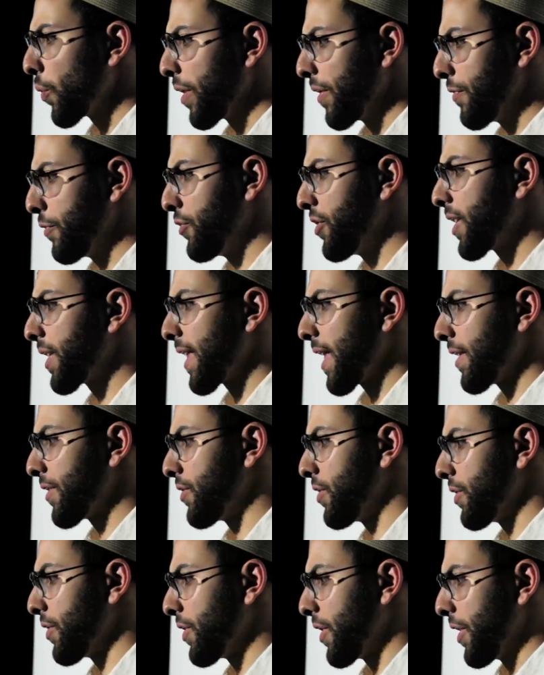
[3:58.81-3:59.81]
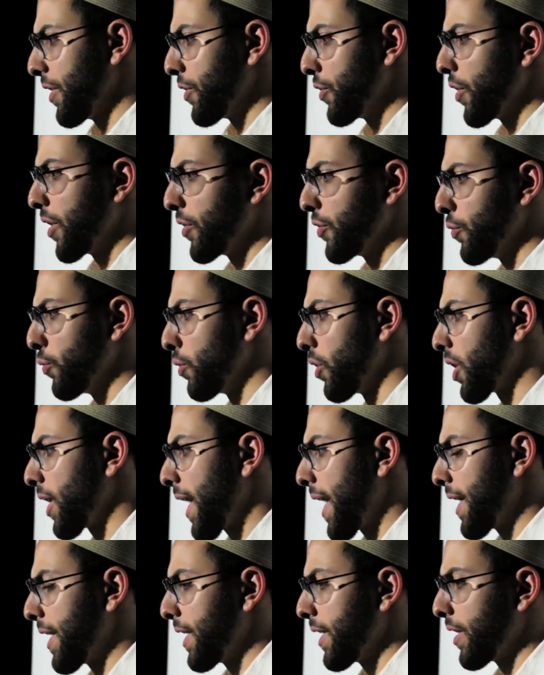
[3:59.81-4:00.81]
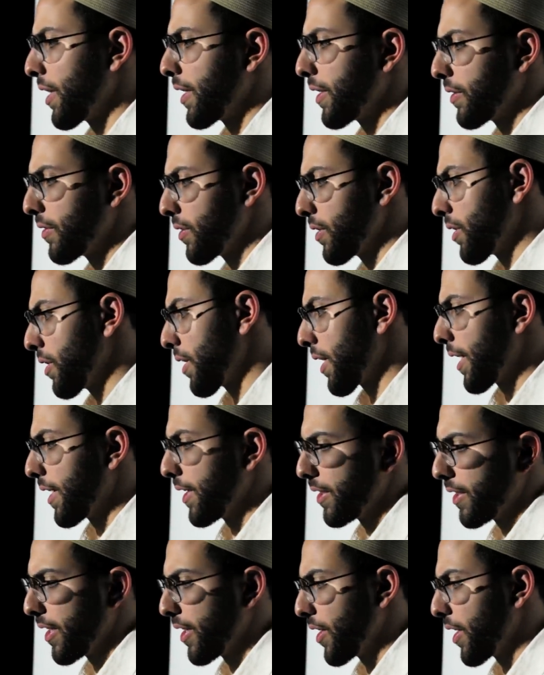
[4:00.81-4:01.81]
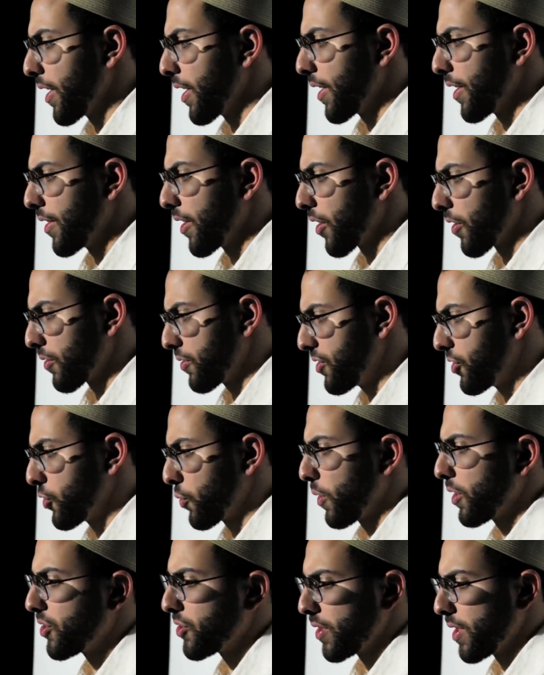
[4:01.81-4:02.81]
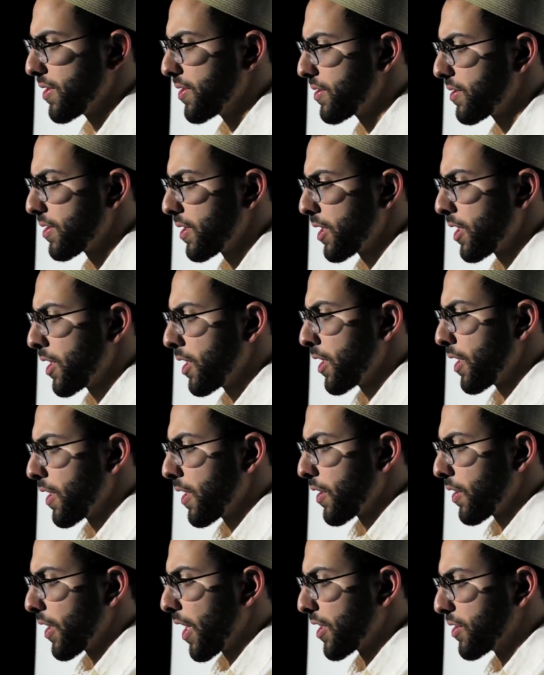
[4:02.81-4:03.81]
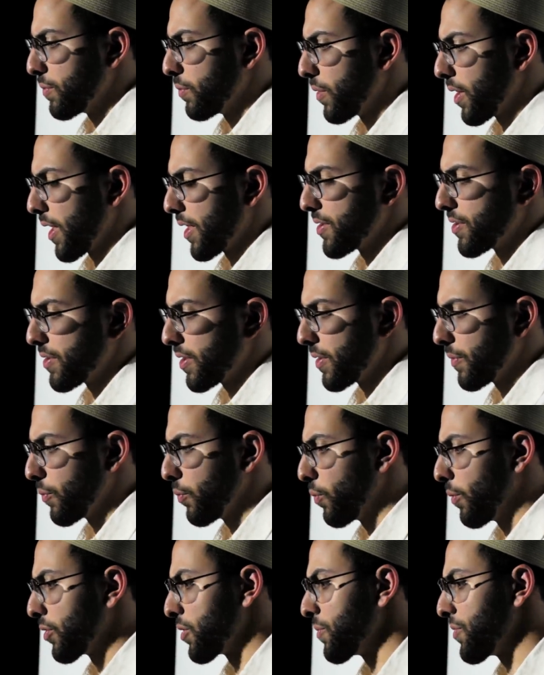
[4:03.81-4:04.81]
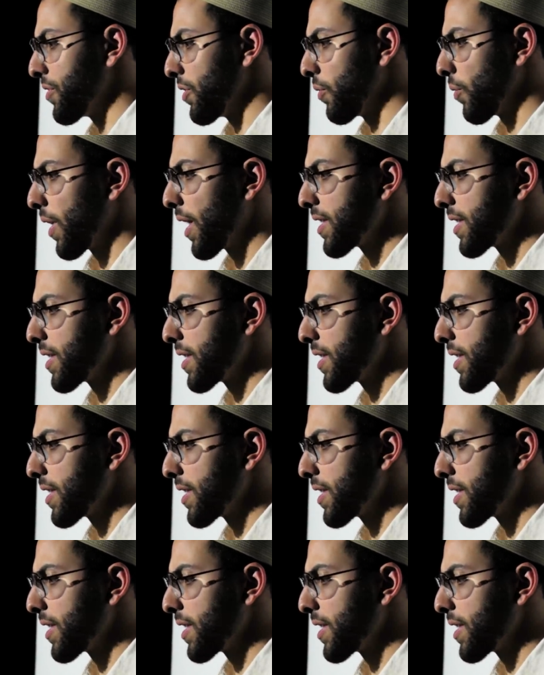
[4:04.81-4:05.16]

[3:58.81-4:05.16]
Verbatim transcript: if you took that to, and, and you look at it in, in, in our situation as, as, as Muslims in the